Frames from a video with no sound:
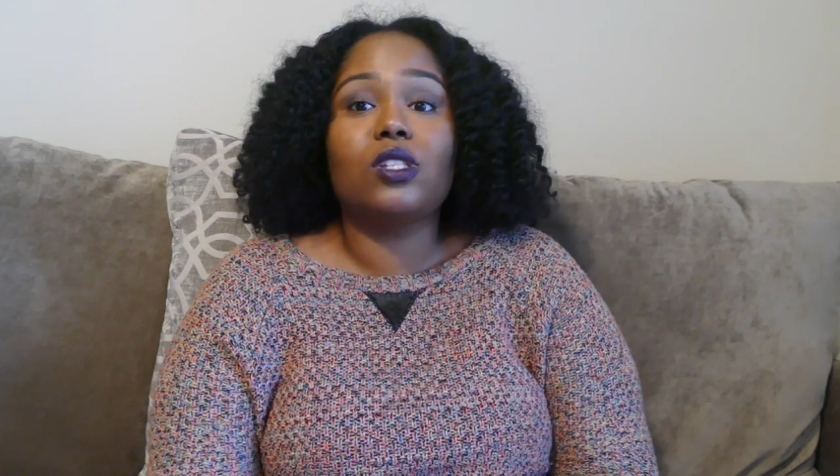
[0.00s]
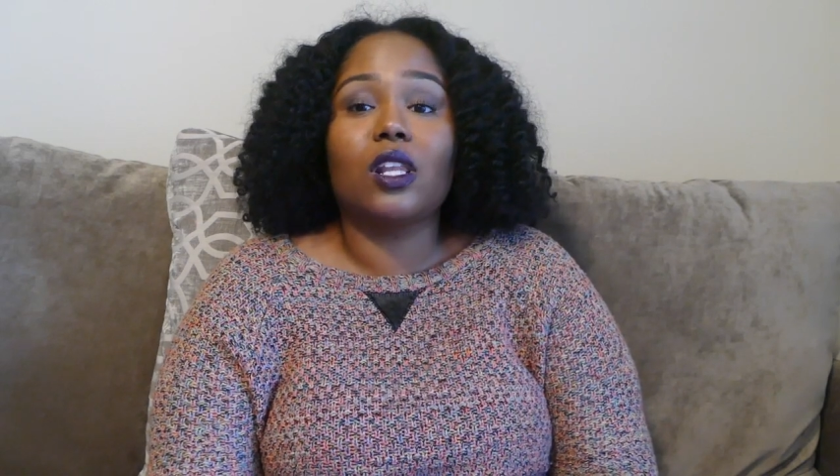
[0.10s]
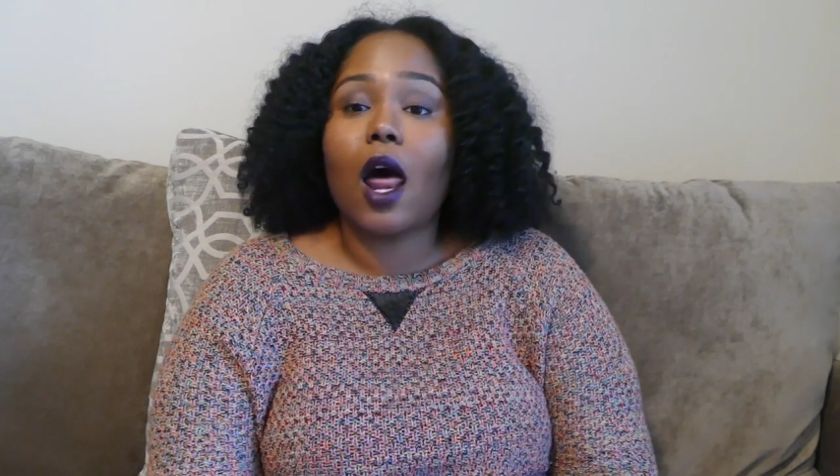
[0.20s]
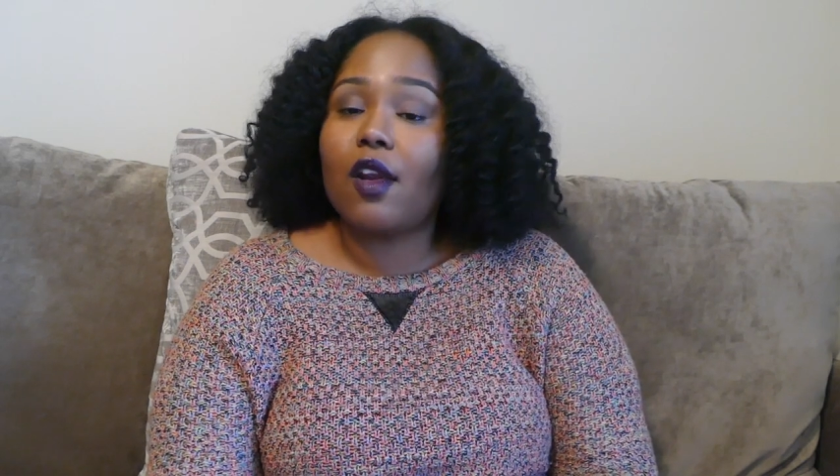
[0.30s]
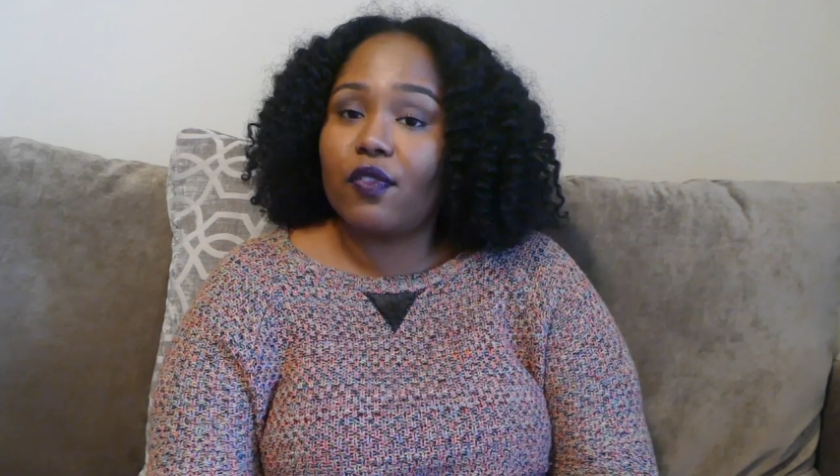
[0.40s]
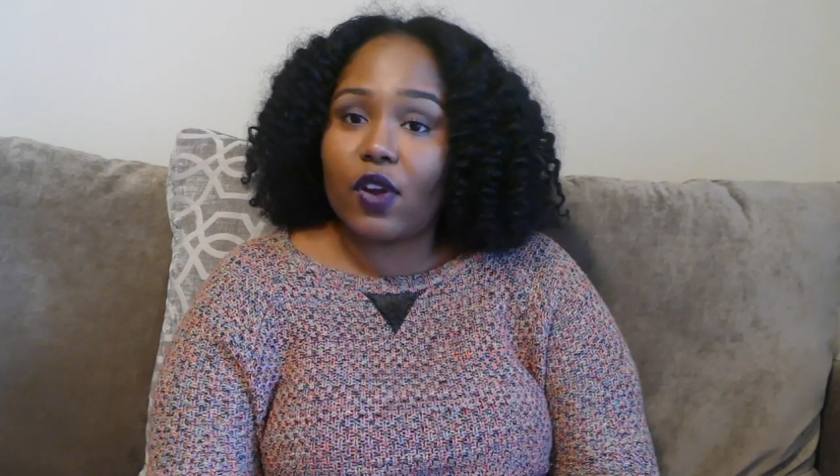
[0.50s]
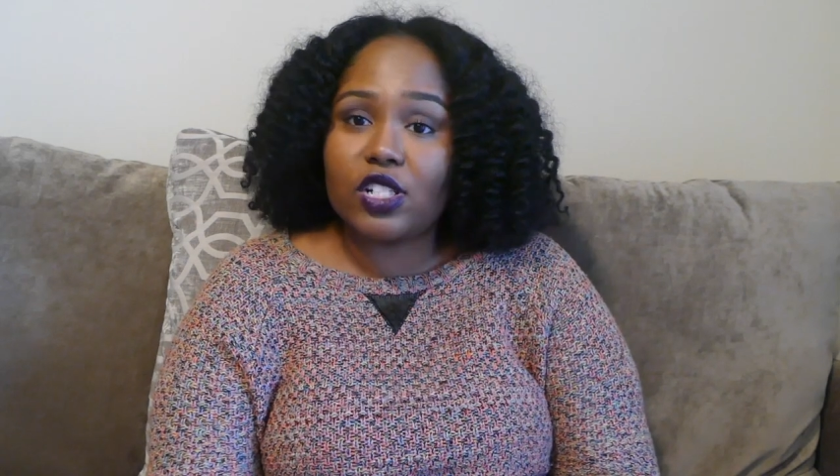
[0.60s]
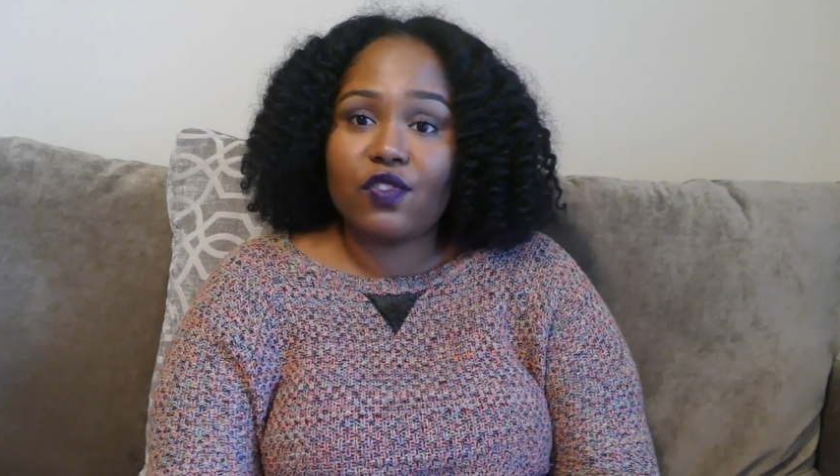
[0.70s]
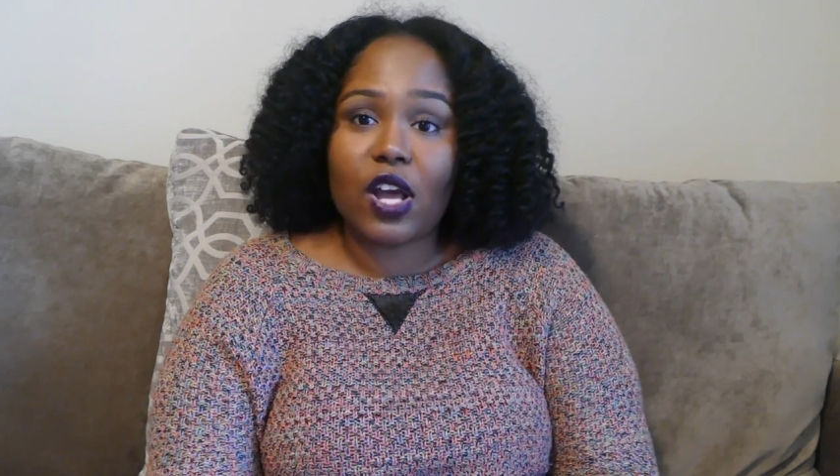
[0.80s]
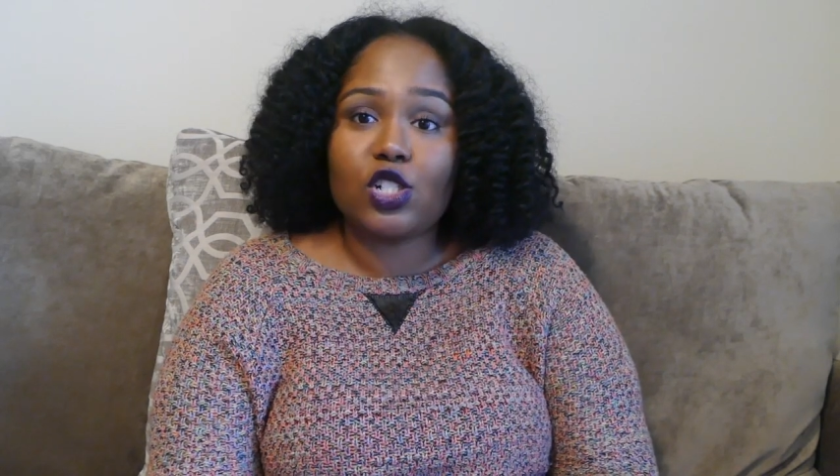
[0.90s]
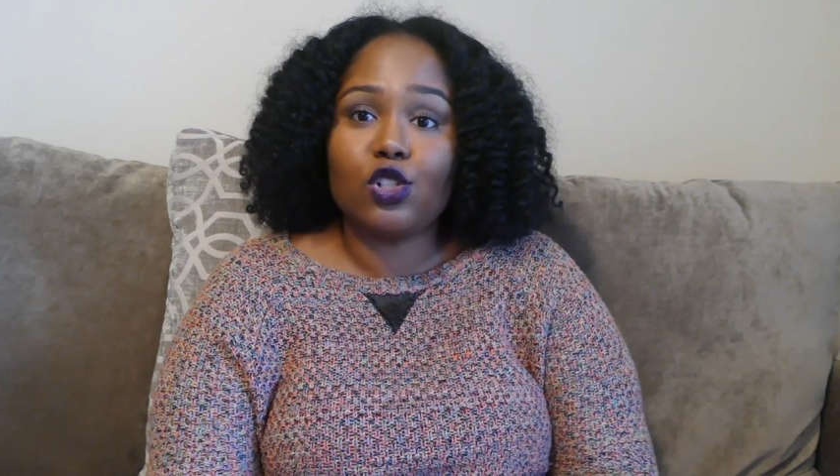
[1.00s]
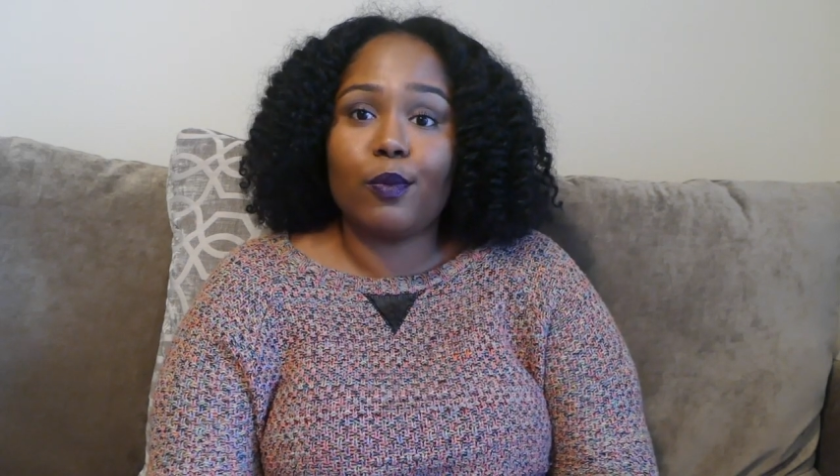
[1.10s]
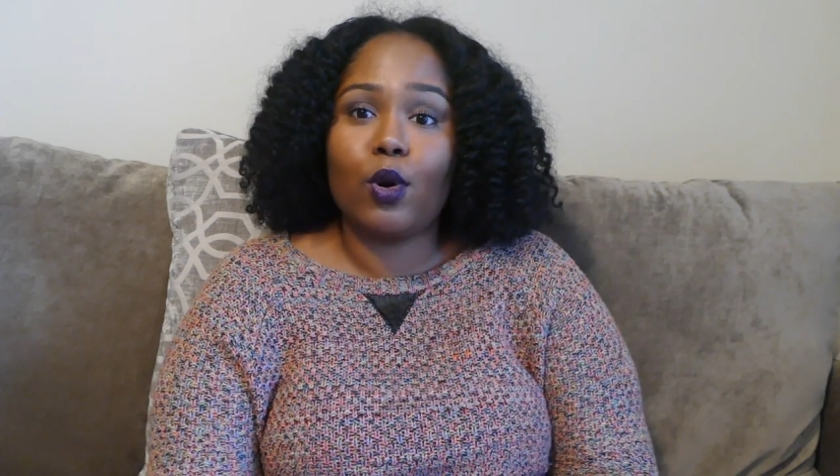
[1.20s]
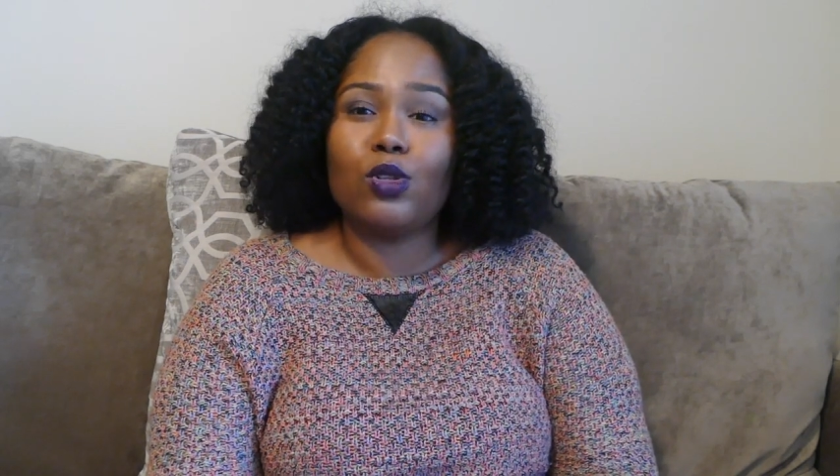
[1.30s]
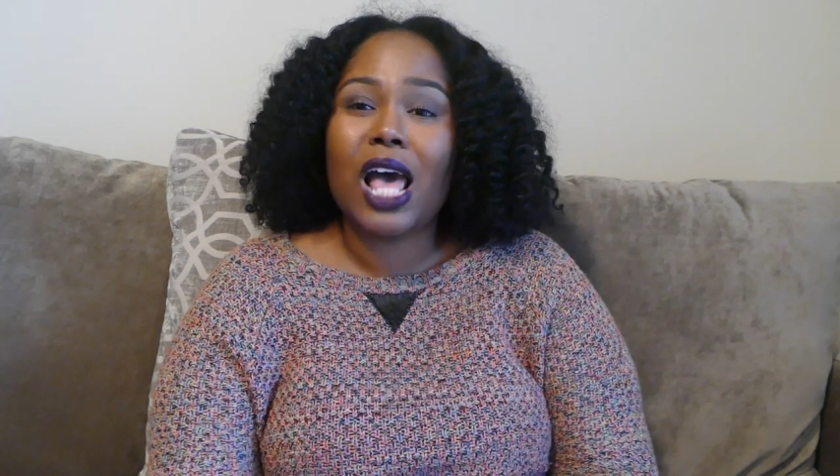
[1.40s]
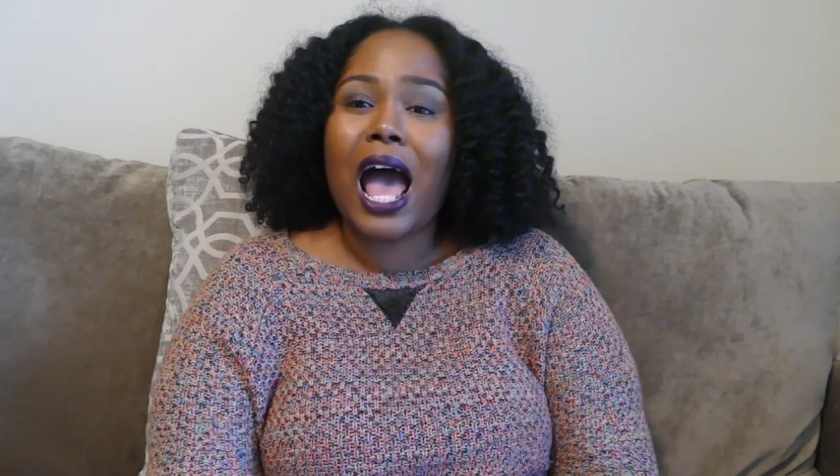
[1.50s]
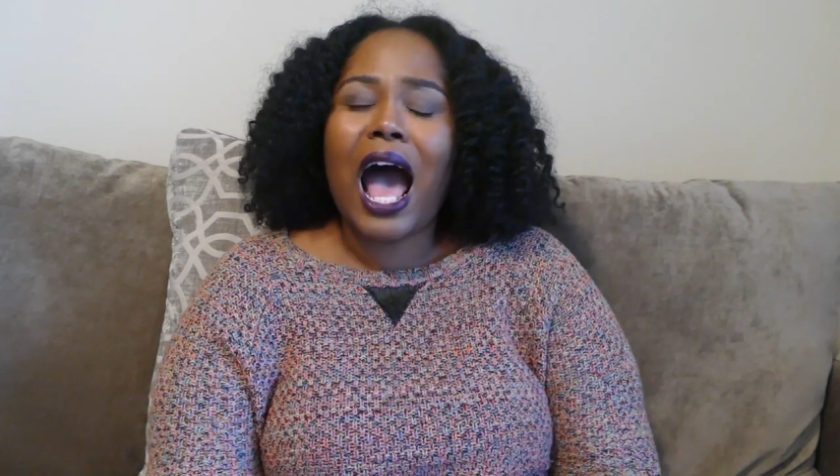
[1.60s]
a lot of fresh vegetables.